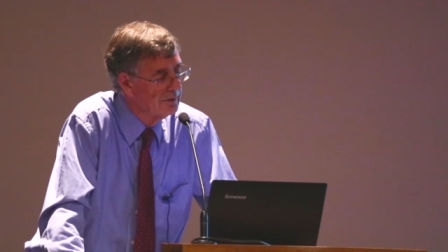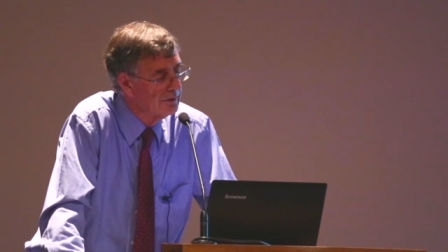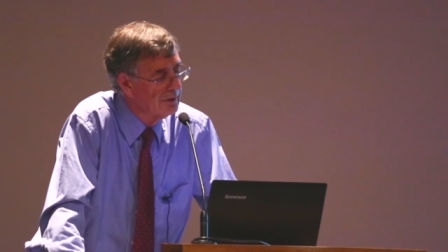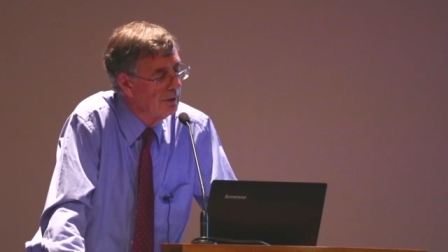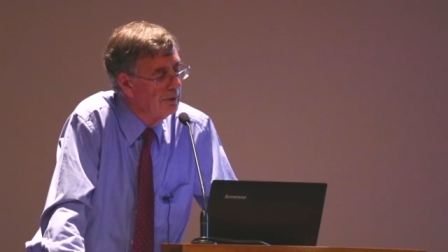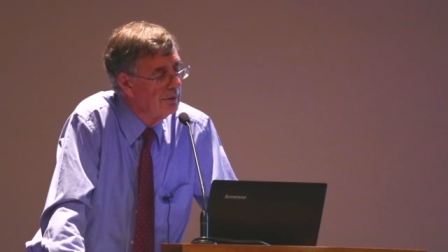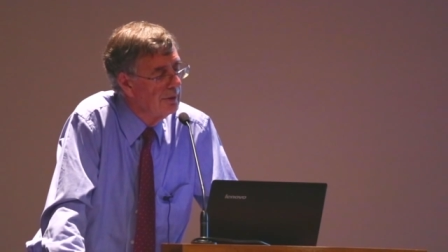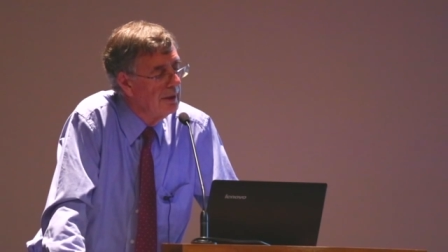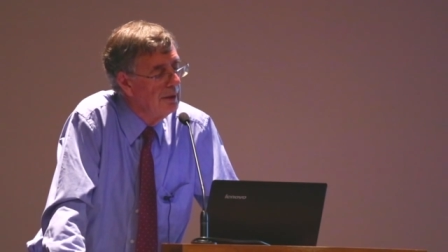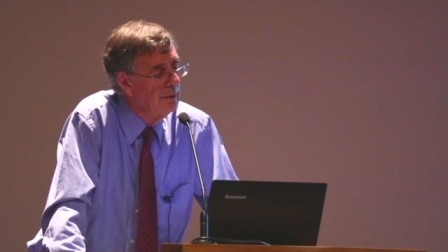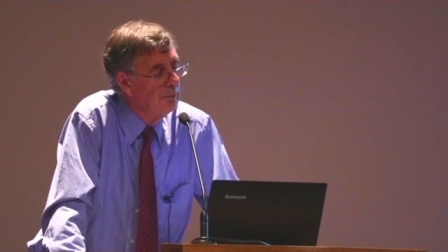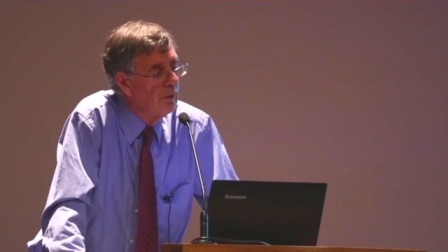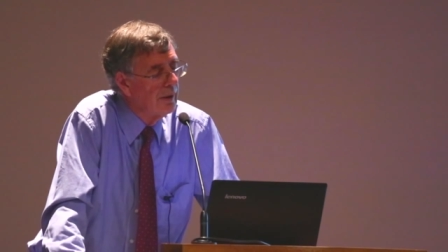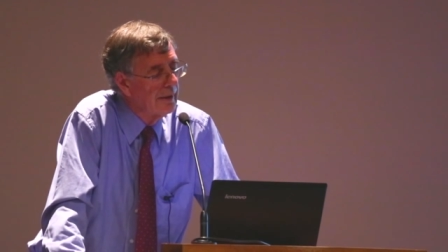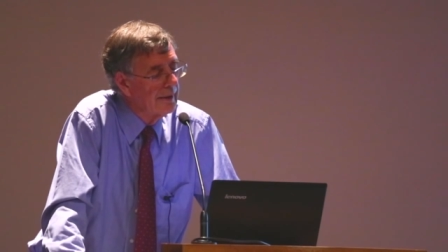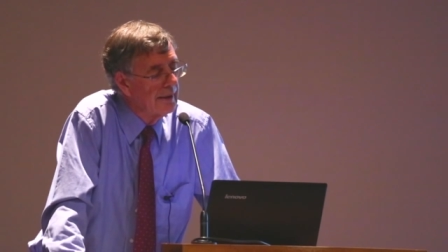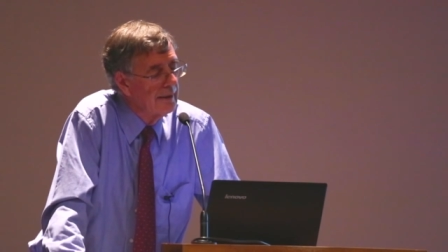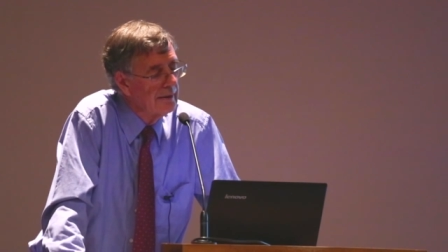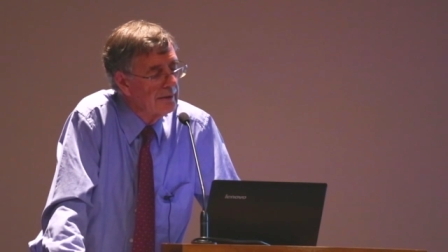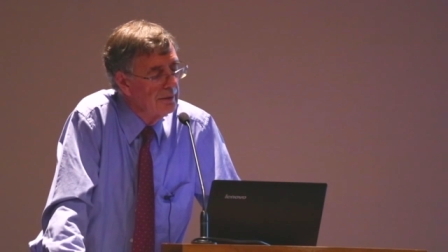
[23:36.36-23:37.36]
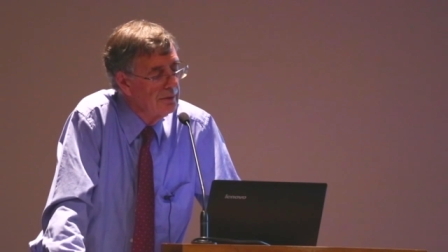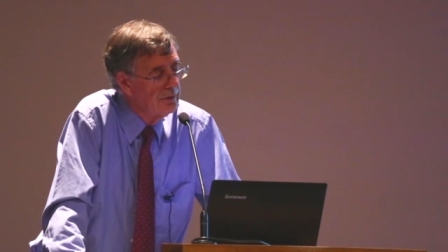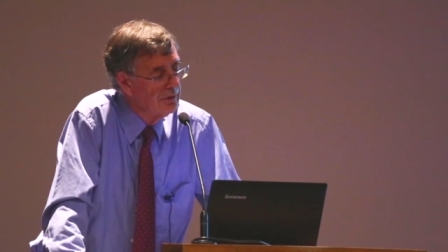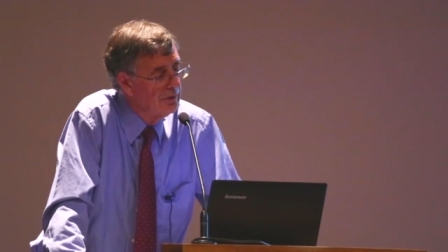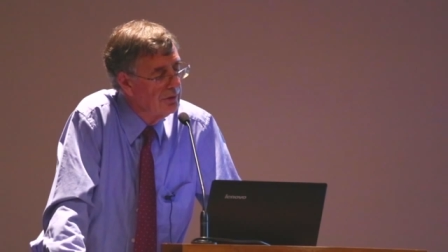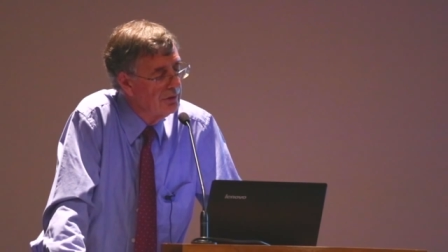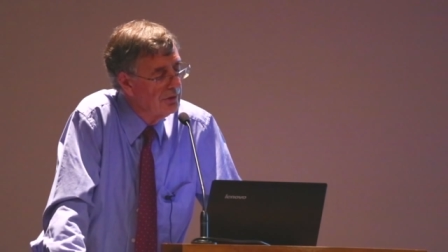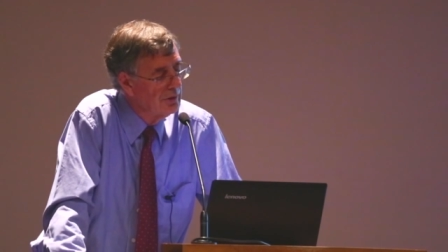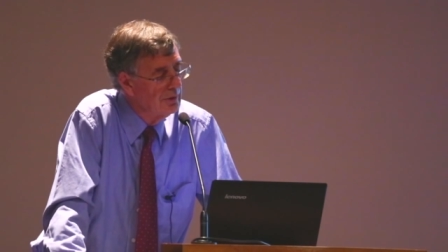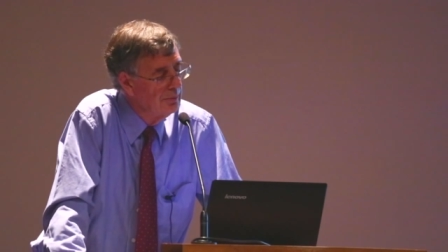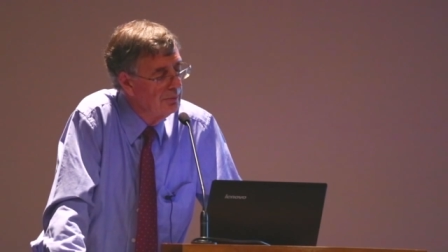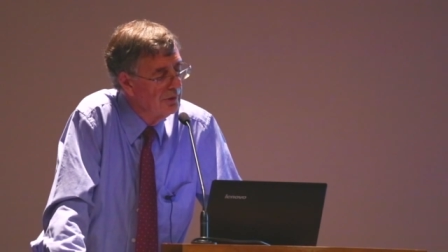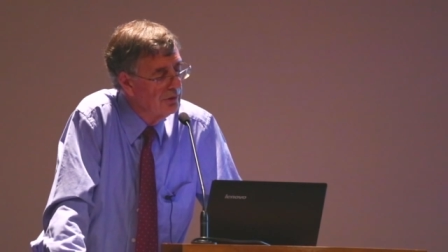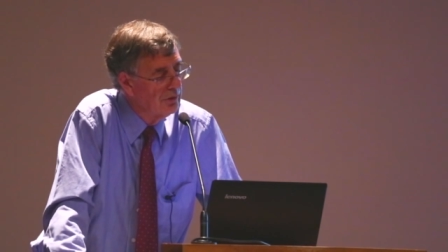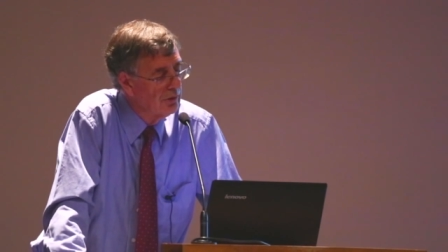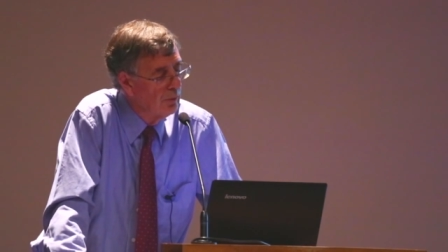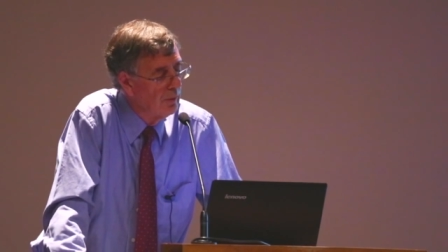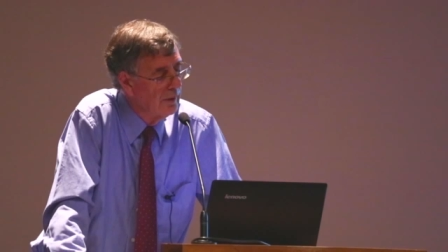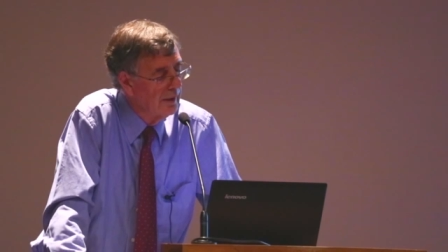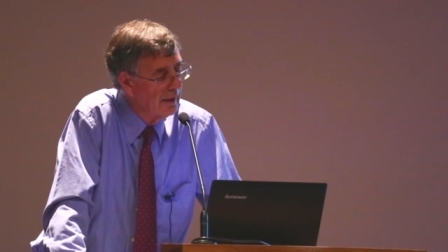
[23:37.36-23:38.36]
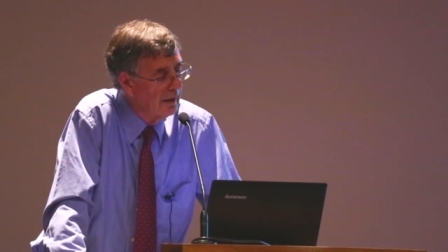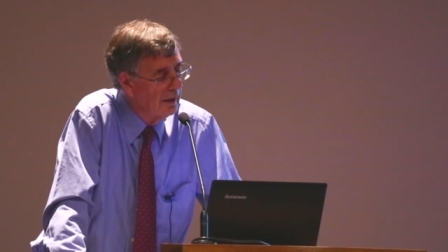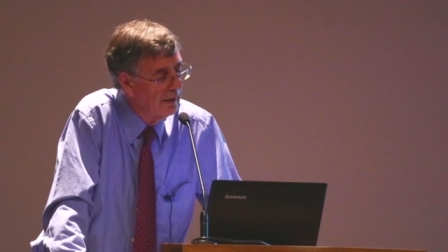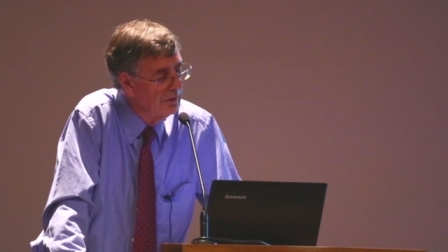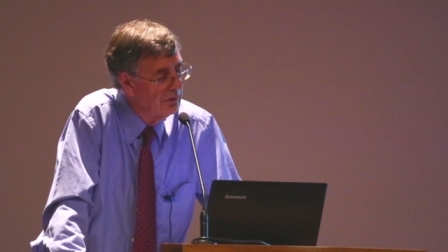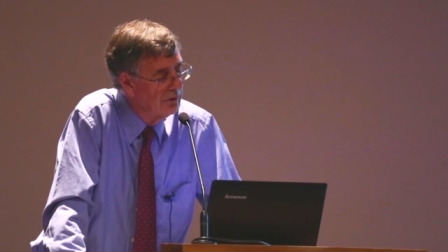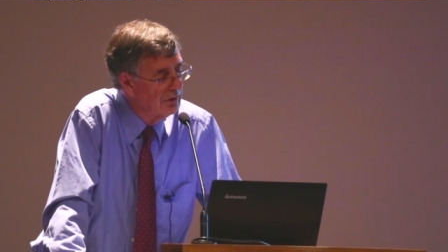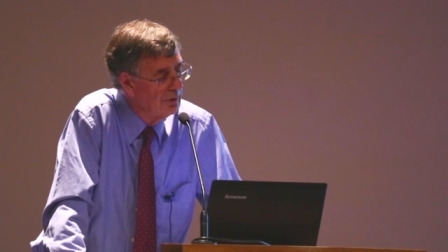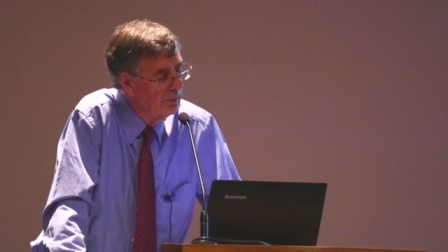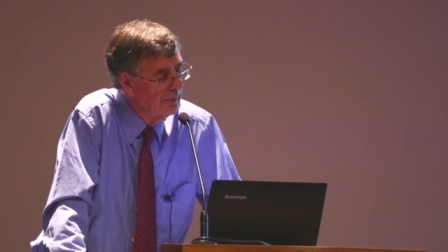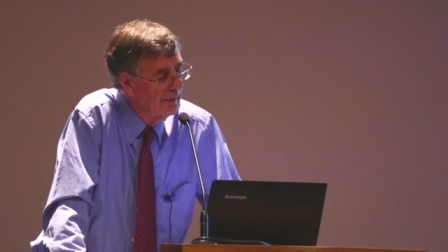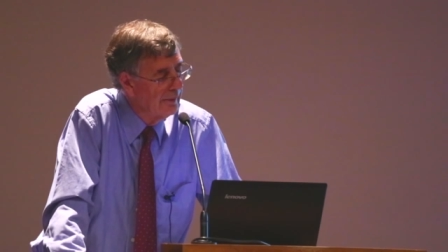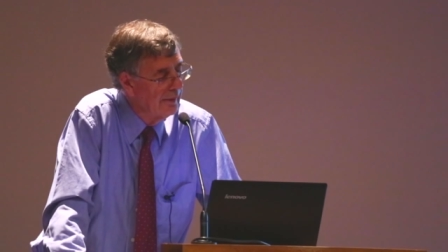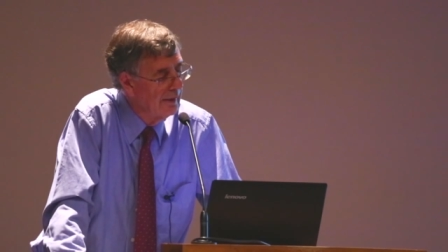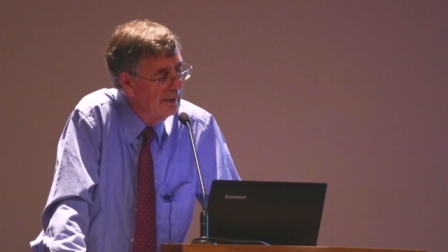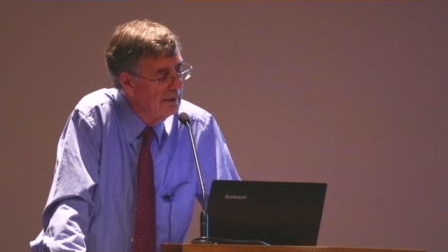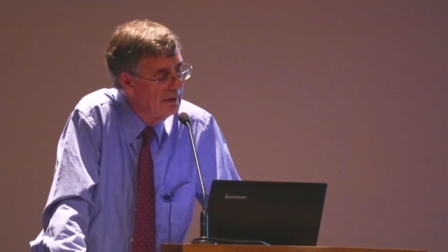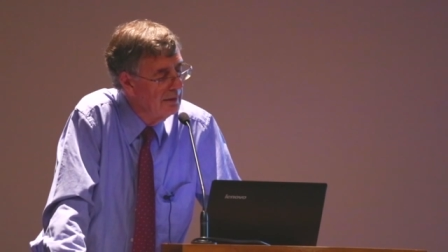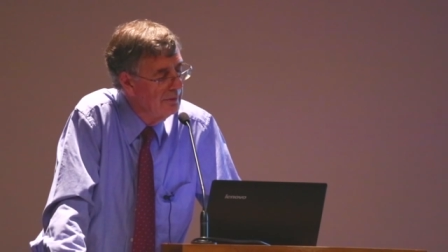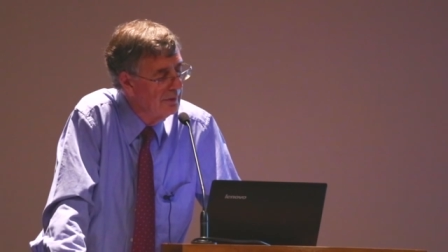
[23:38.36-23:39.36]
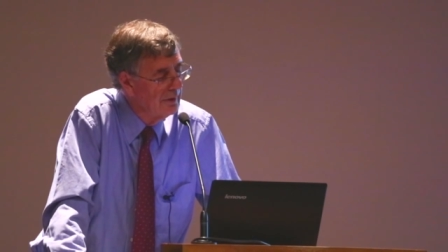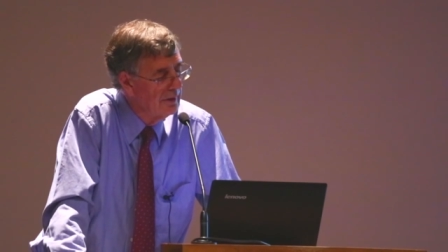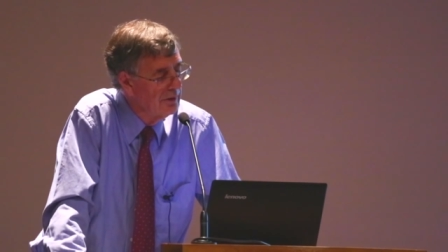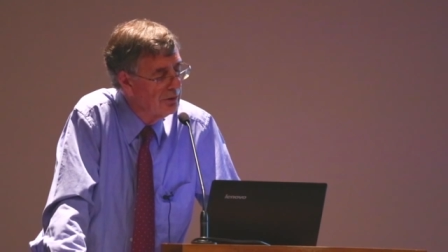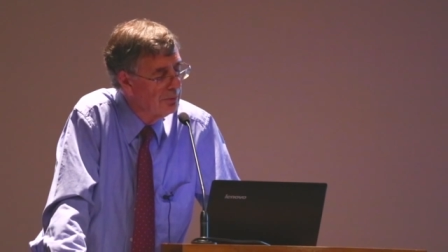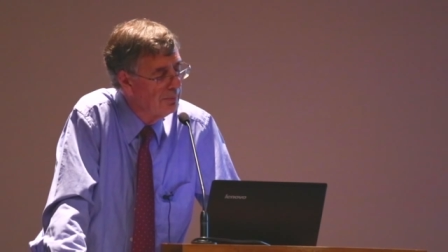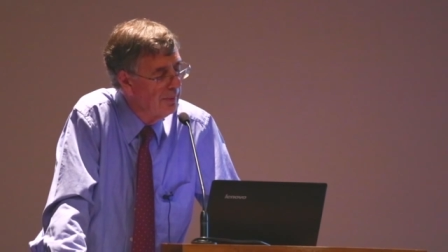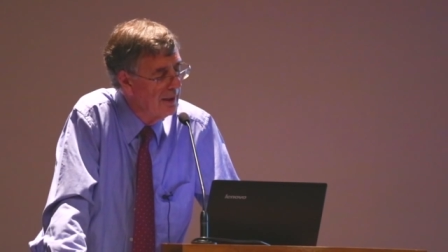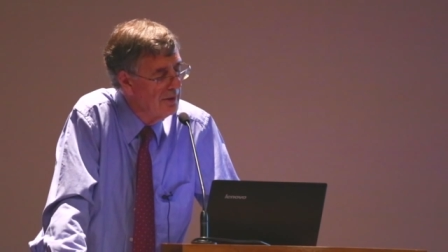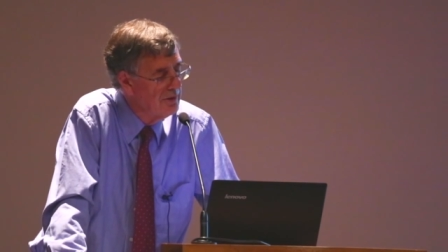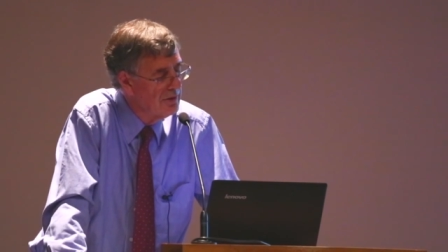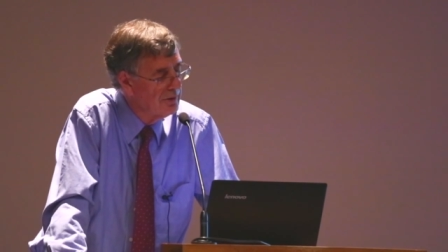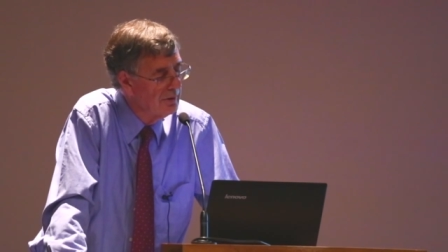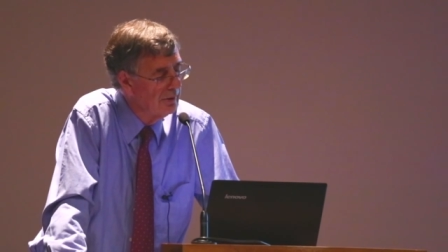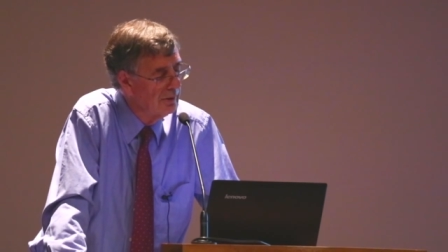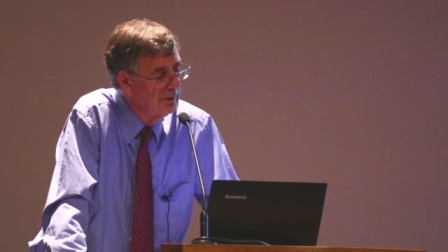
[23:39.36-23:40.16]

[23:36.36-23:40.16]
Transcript: So the Waikato system is quite close to where I live and is based